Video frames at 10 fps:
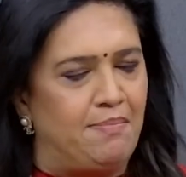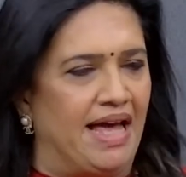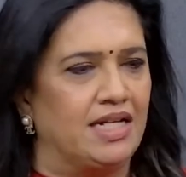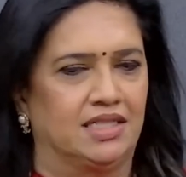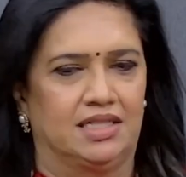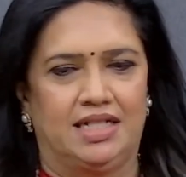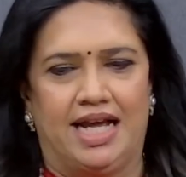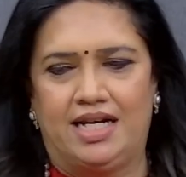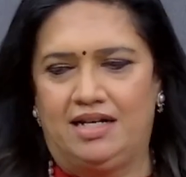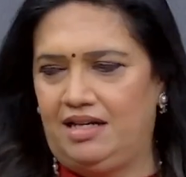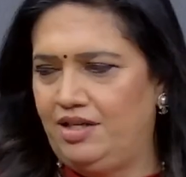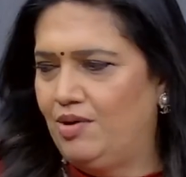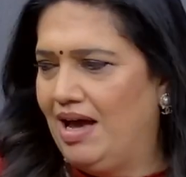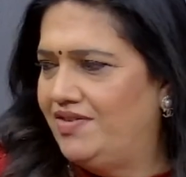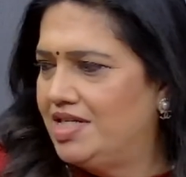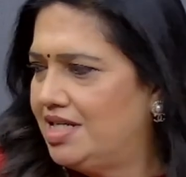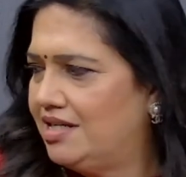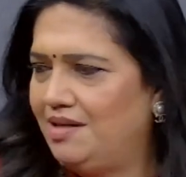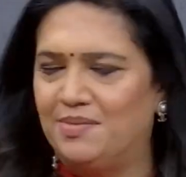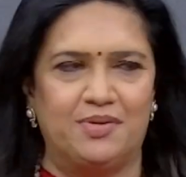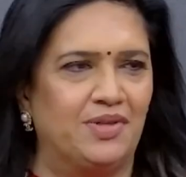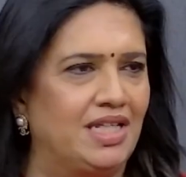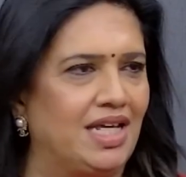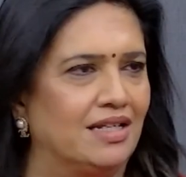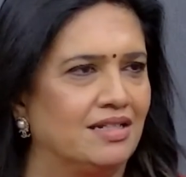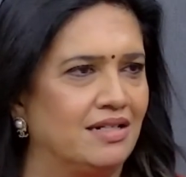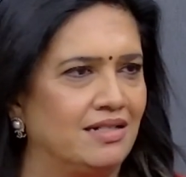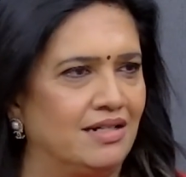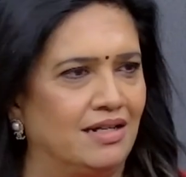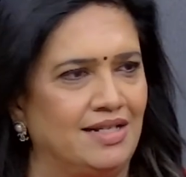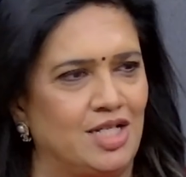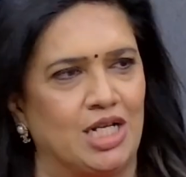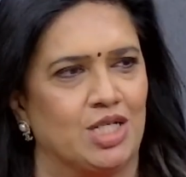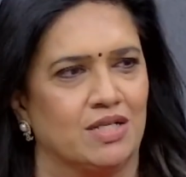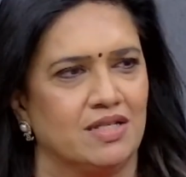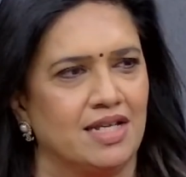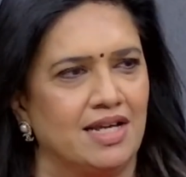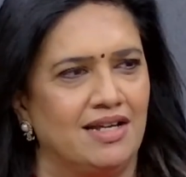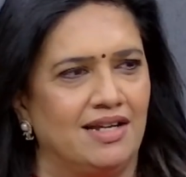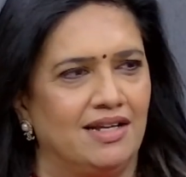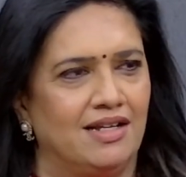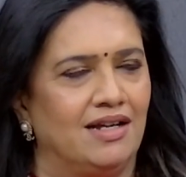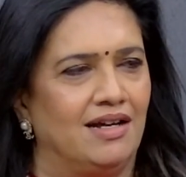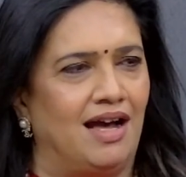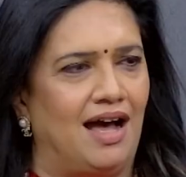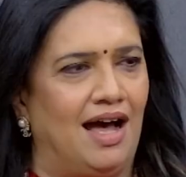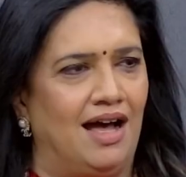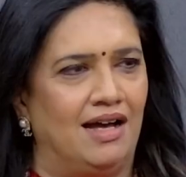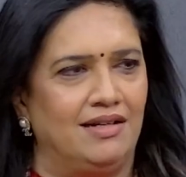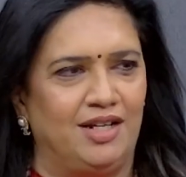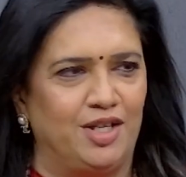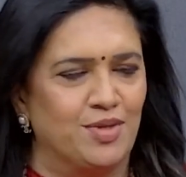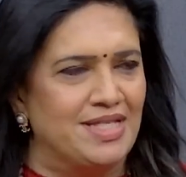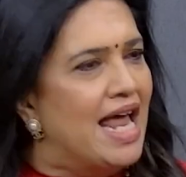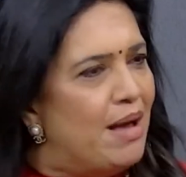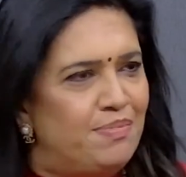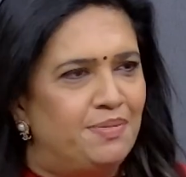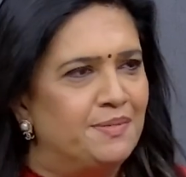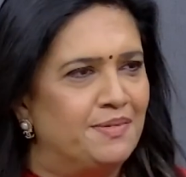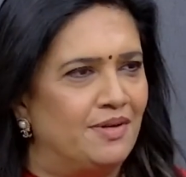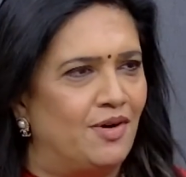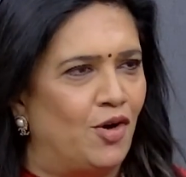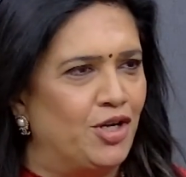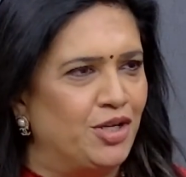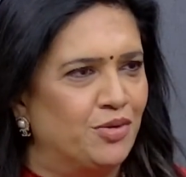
panel and you have disagreement with the other judges, do you snap? Or